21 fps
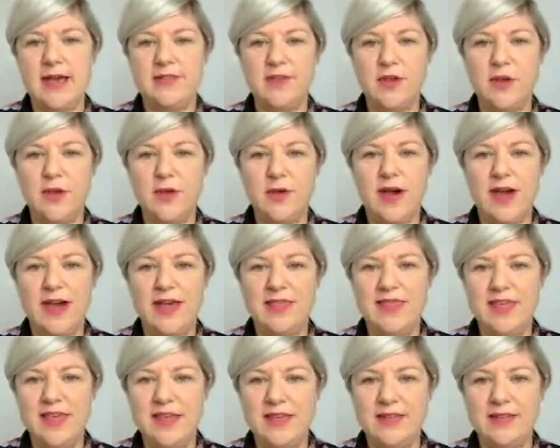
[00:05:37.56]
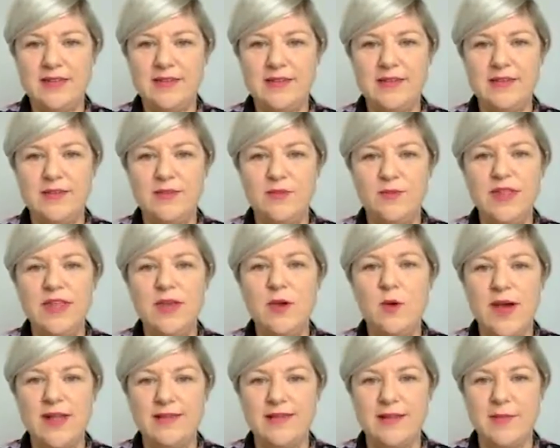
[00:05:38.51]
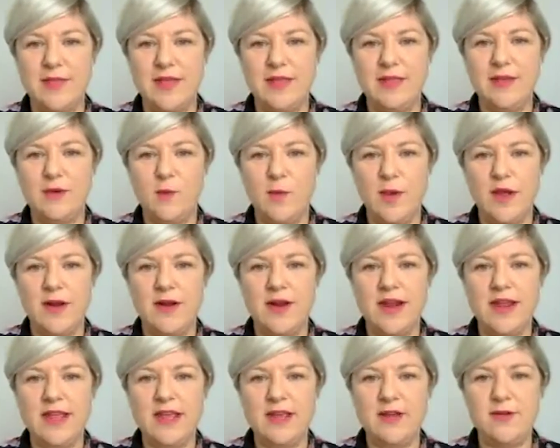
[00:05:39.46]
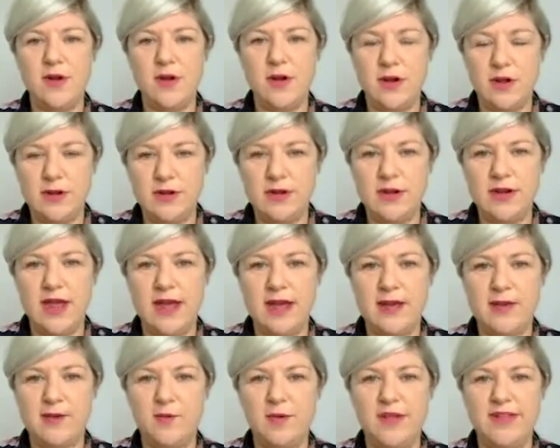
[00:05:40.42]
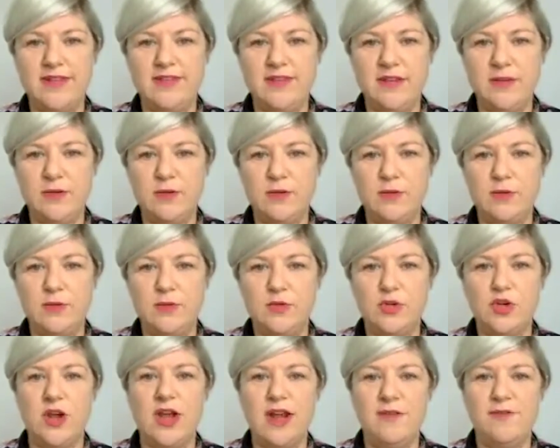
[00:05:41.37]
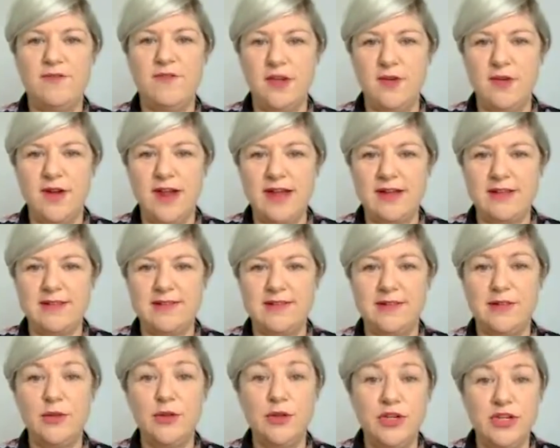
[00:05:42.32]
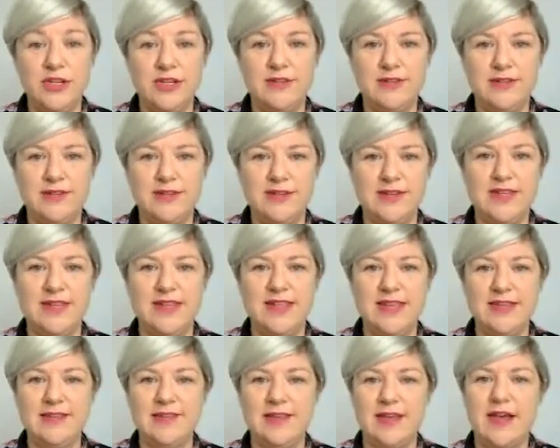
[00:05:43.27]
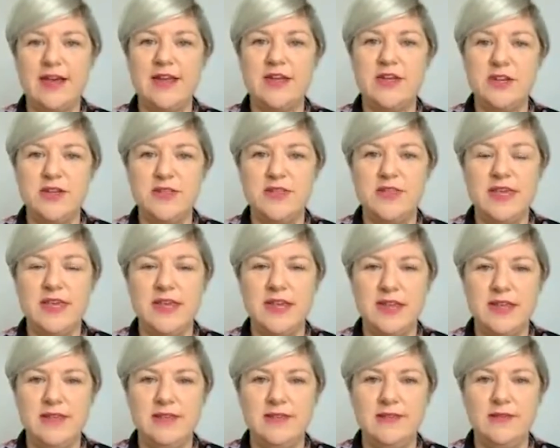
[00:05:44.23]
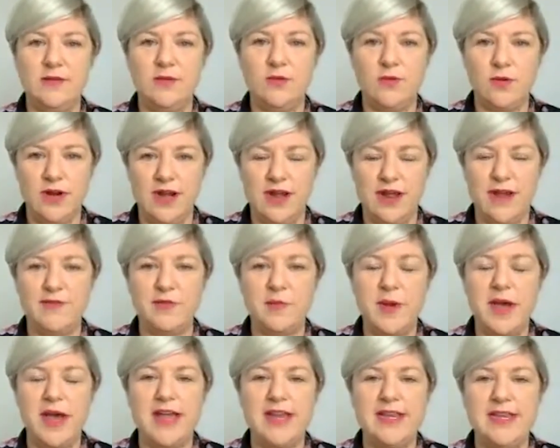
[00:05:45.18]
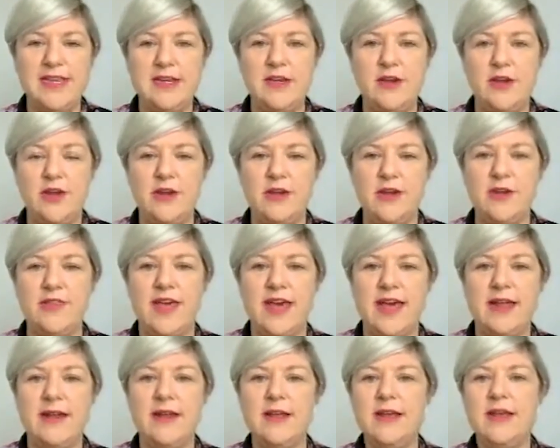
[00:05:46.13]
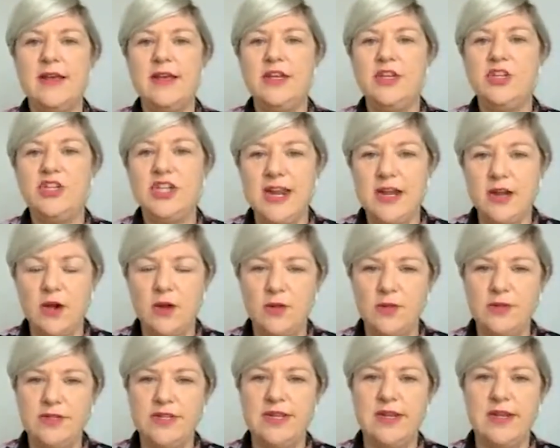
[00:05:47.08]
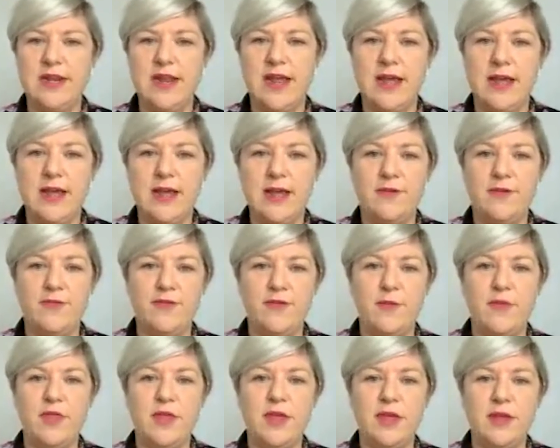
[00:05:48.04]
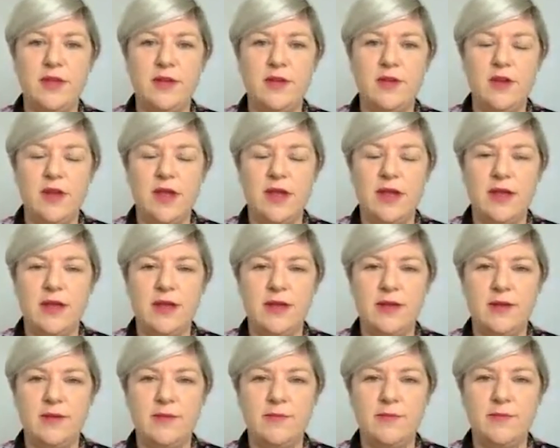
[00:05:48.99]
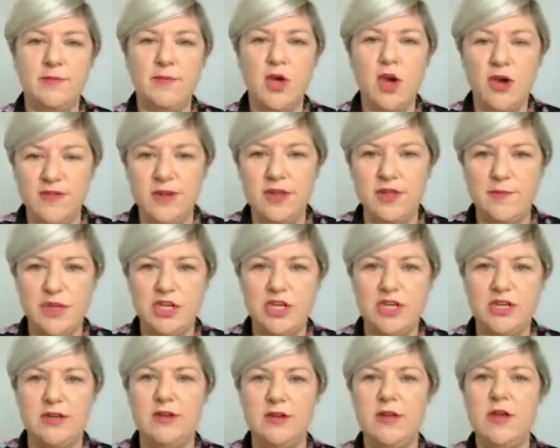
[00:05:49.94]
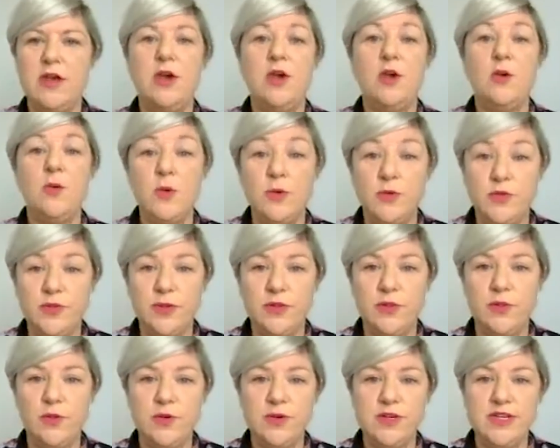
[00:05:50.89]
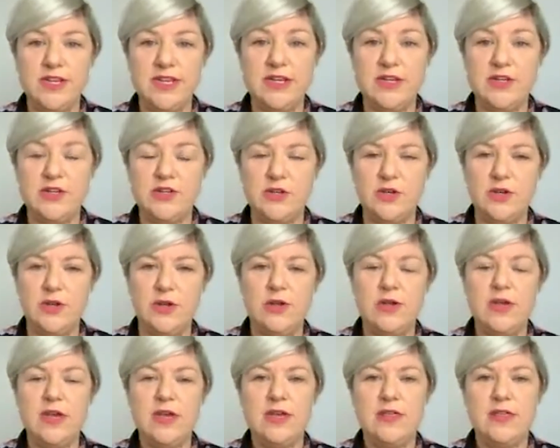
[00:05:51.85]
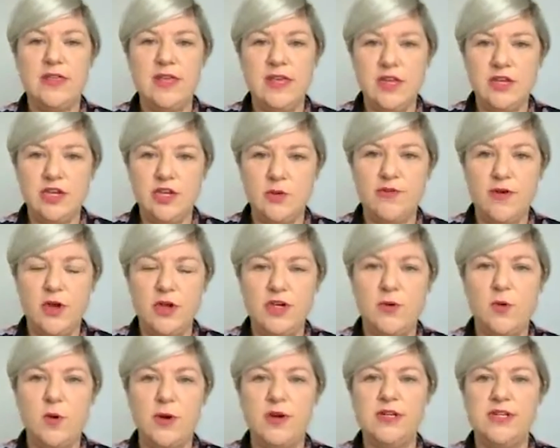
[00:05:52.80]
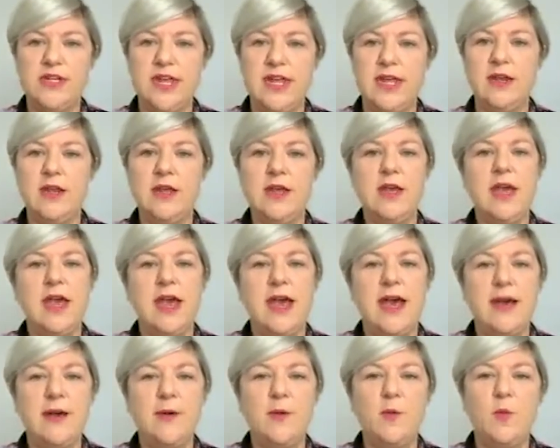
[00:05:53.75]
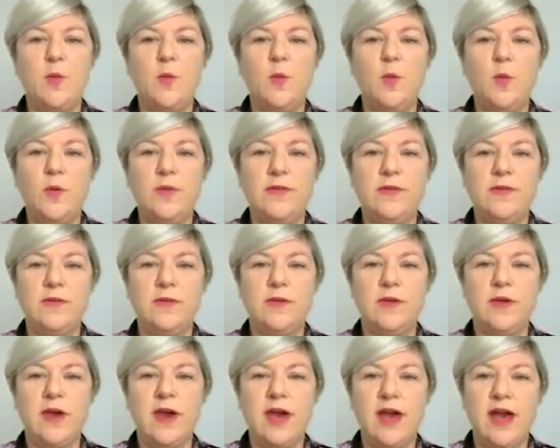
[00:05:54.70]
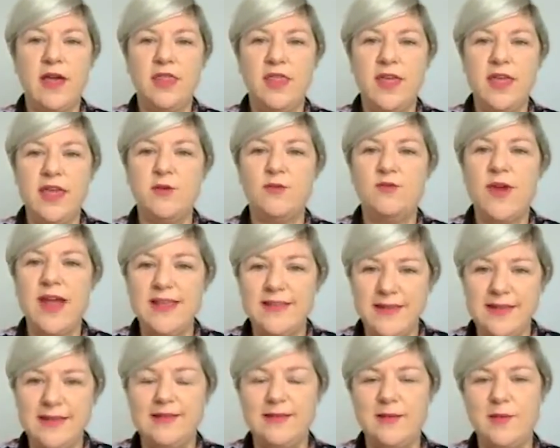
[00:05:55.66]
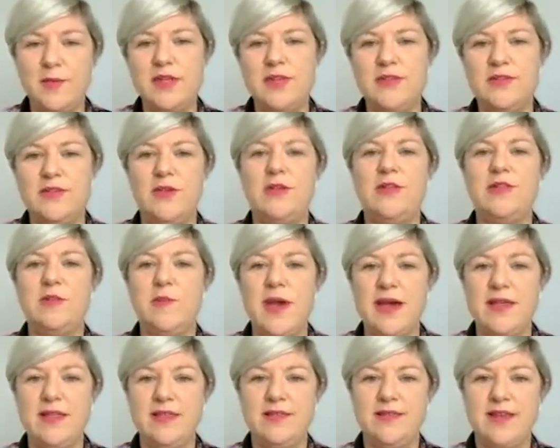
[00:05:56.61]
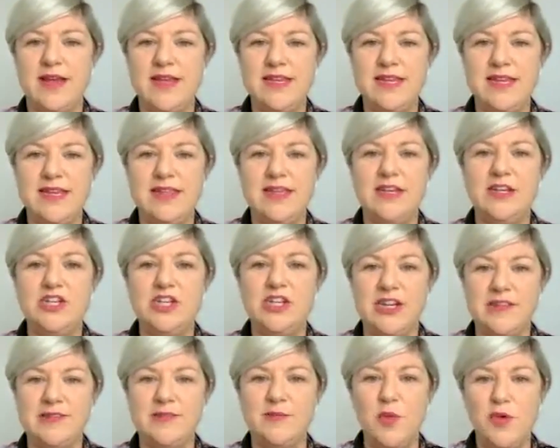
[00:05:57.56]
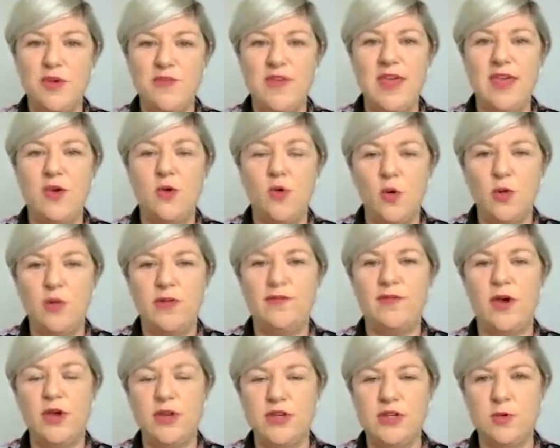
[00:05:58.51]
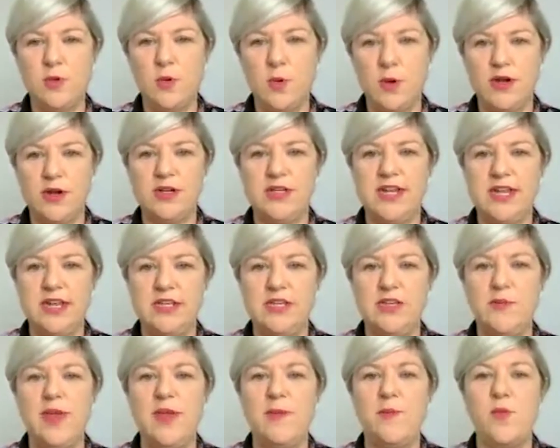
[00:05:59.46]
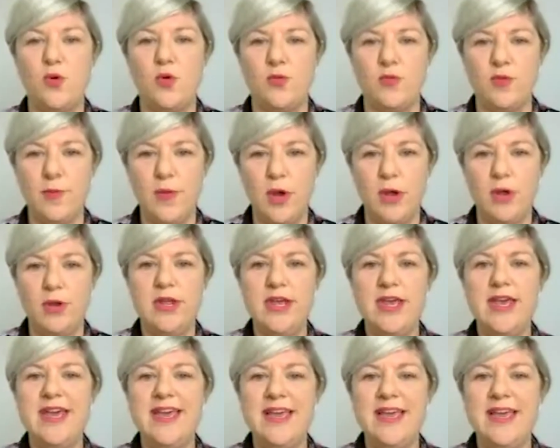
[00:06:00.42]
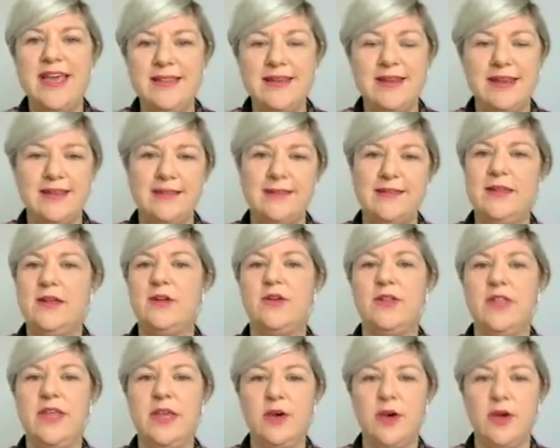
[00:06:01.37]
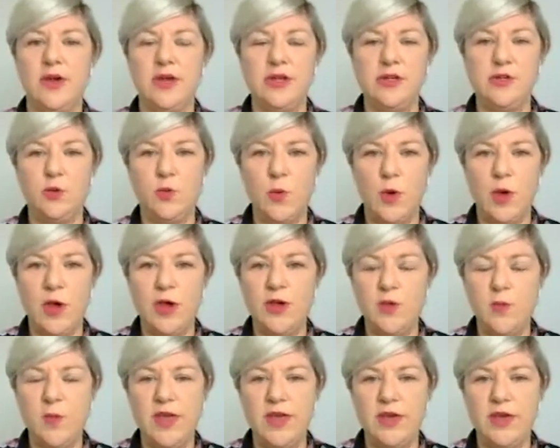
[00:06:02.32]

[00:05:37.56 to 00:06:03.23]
So I think it's really quite something that we're a year on. We're still trying to figure out solutions to this. I don't think it is good enough. But I did note that Jane Holton from the COVID Commission, who also looked into the issue of hotel quarantine, was, I think, raising some concerns about this idea that just moving all of hotel quarantine to be more remote isn't necessarily going to work